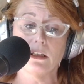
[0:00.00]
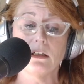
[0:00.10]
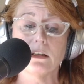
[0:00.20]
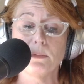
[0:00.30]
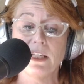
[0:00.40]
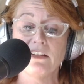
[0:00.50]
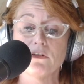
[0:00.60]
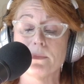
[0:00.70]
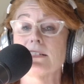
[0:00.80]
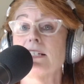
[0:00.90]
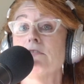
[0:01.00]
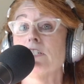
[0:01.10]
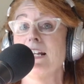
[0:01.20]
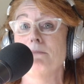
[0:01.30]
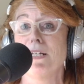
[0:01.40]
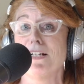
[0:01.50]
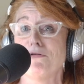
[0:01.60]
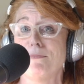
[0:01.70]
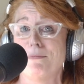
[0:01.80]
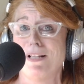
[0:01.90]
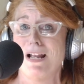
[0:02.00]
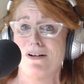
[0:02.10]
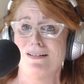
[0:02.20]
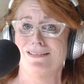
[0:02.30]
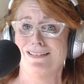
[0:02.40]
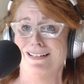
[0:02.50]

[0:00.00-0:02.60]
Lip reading: All the platforms except for 10 meter. Remember that one?